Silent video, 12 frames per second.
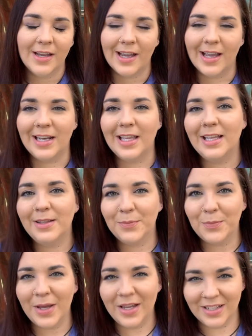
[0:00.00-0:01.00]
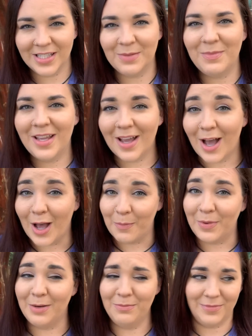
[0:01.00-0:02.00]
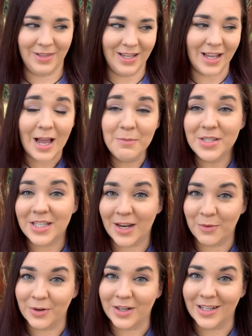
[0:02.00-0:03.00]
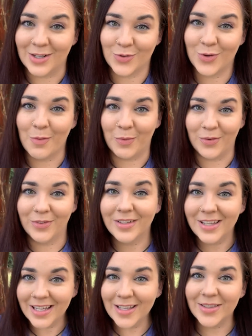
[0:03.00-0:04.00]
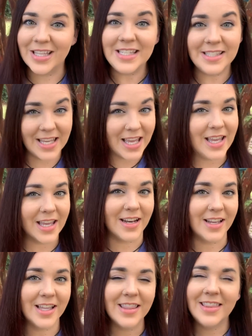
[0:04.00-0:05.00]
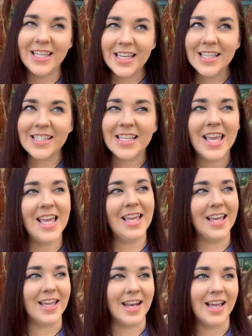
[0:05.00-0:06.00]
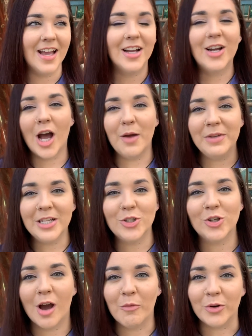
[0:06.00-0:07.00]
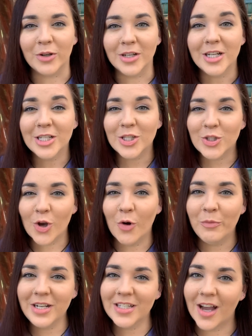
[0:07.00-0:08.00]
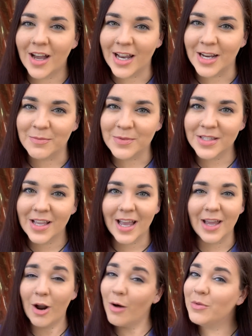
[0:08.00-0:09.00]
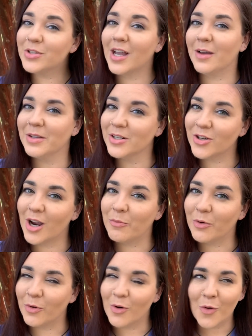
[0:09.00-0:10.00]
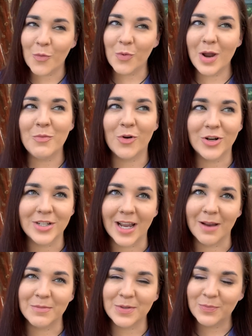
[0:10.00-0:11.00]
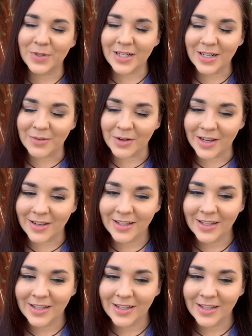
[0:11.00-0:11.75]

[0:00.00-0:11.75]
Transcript: and he picks me up and I'm like, I'm scared we're gonna get in trouble. He, this kid, this kid got me in trouble so many times and almost got me in trouble way more times. But anyway,